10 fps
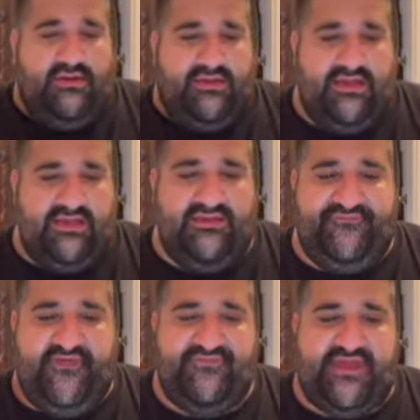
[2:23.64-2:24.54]
In the
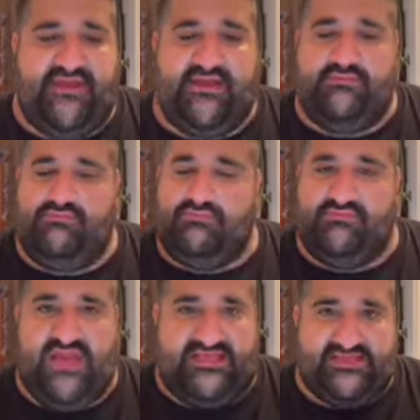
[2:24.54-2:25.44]
fifth inning,
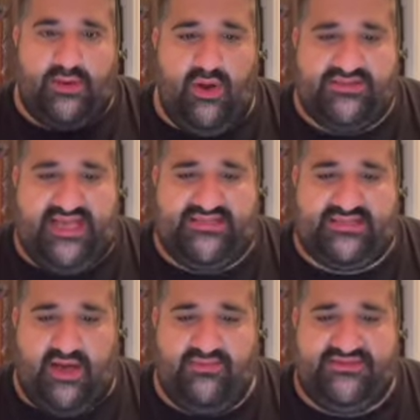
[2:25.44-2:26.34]
Nestor Cortez
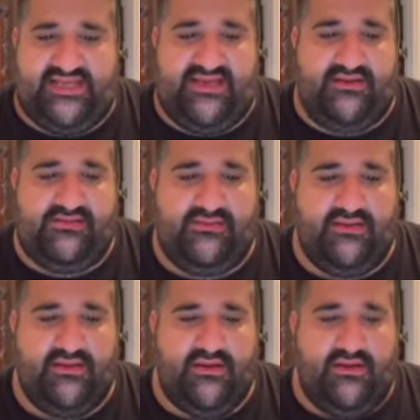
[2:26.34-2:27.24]
comes in.
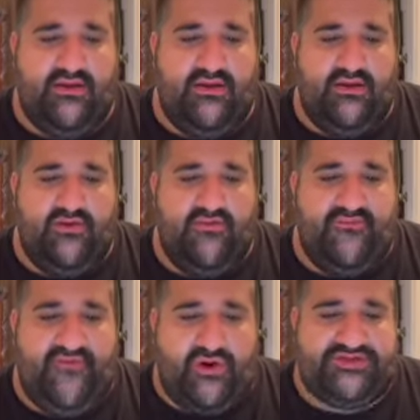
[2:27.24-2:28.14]

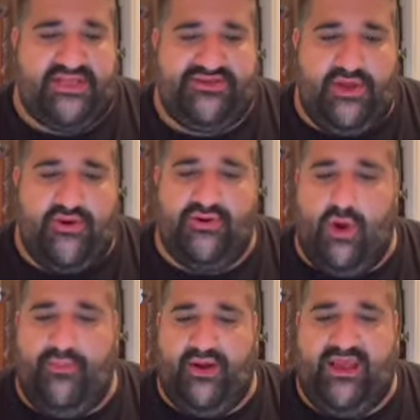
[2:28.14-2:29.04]
First and third,
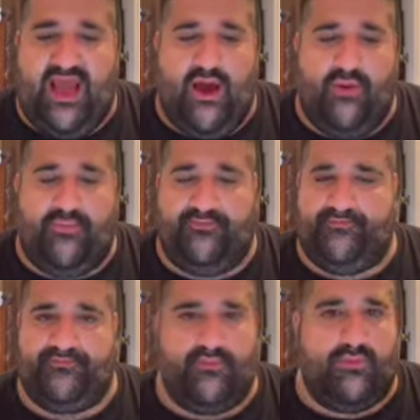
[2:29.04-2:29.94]
nobody out.
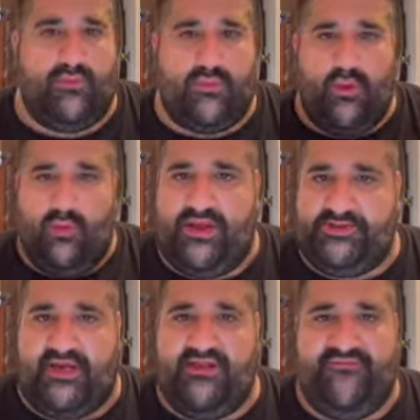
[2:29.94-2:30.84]
We're
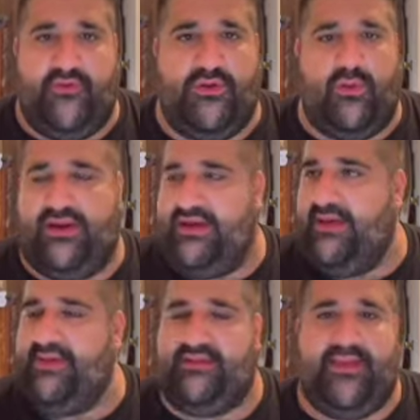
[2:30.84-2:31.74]
trailing 4-1, and
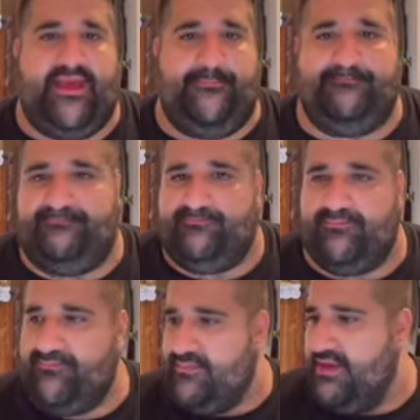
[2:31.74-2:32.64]
I'm like, man,
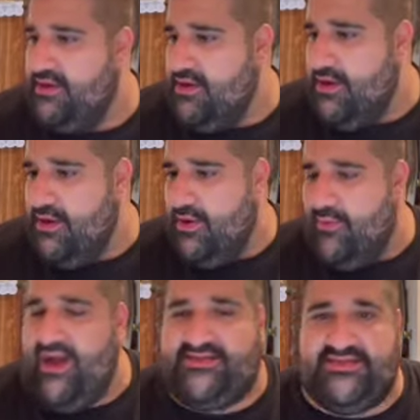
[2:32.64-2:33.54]

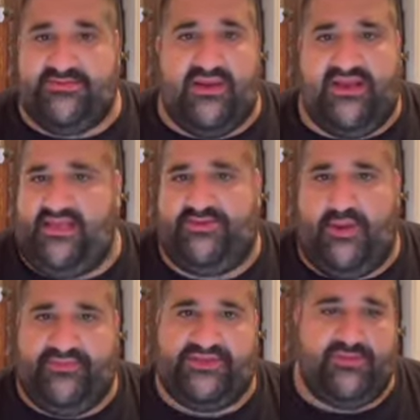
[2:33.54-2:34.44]
watch this. We're going to get
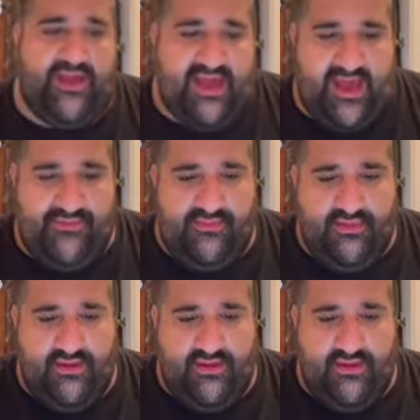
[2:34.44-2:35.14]
swept this weekend.